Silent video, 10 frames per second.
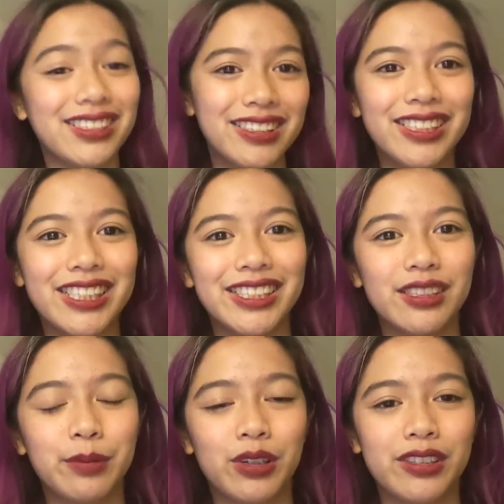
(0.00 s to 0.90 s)
Lastly,
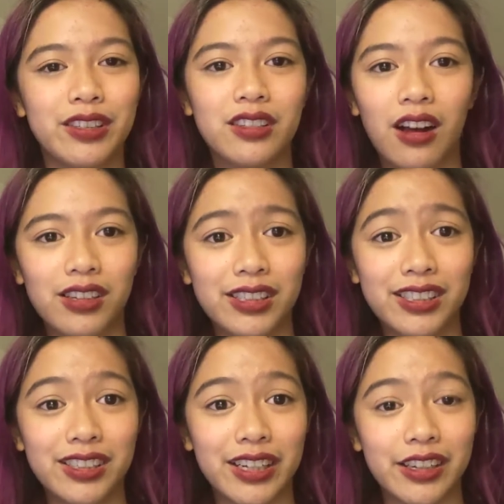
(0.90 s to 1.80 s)
it supports this
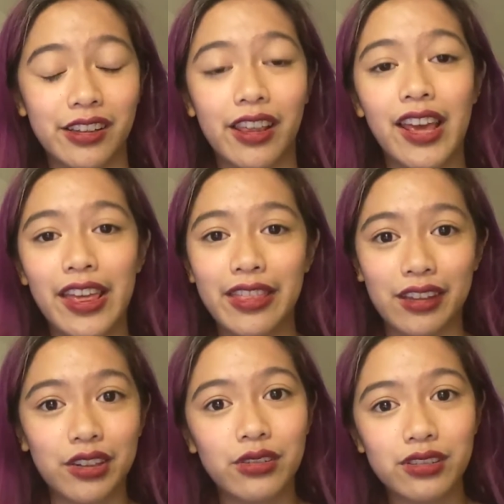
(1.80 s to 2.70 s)
colonist ideal
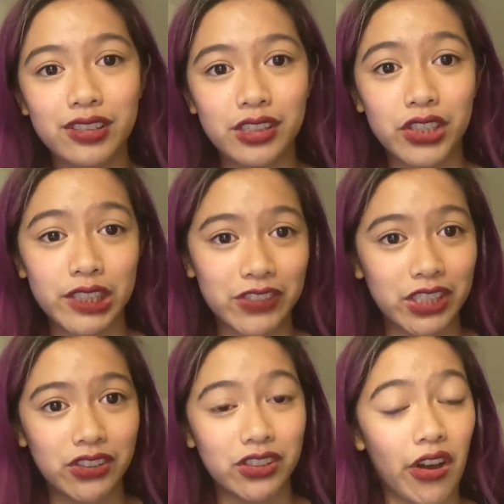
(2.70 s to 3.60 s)
that Eurocentric
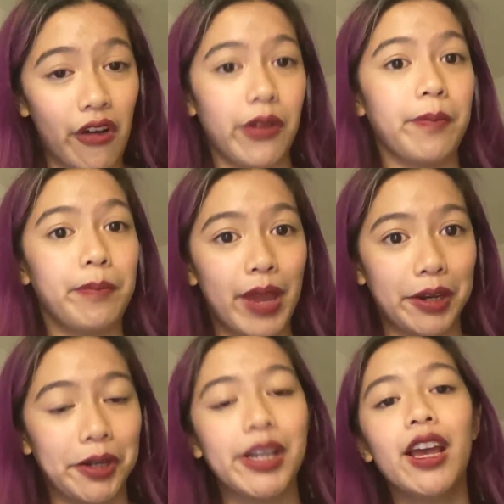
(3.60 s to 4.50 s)
features are
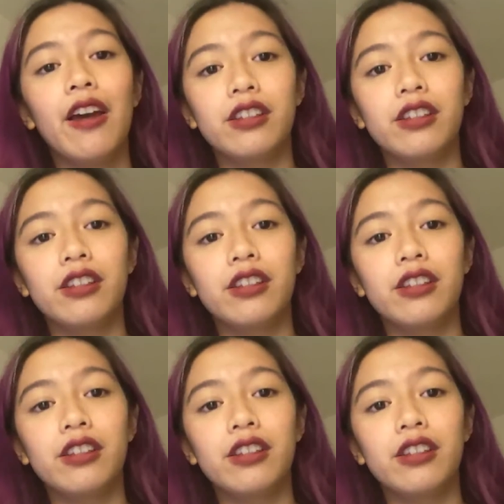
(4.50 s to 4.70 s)
better.